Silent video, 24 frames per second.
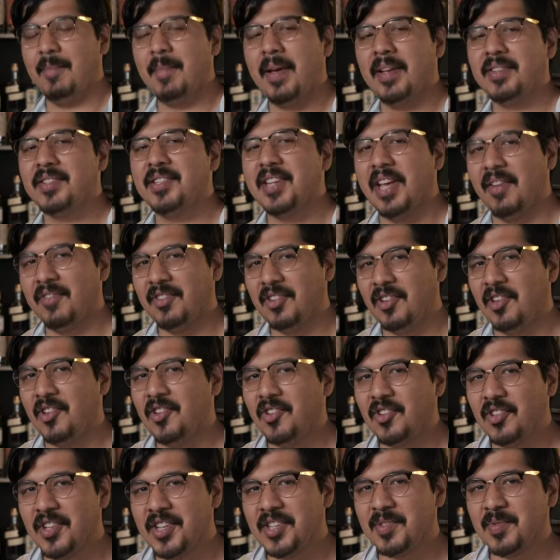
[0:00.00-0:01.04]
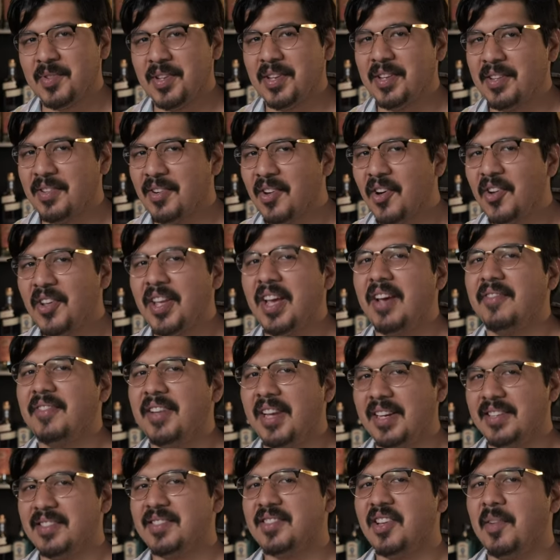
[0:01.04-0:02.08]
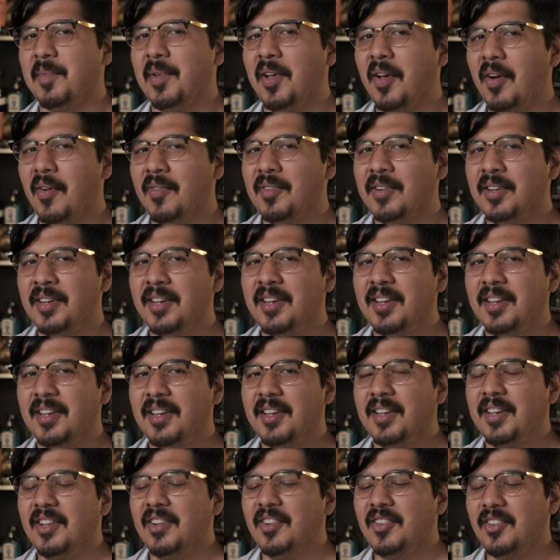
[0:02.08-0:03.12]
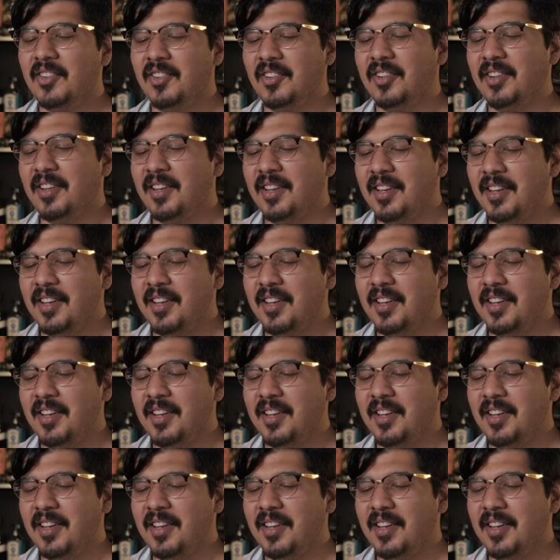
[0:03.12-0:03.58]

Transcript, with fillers: imagine having to do this when you, you know you have guests coming over. Dude,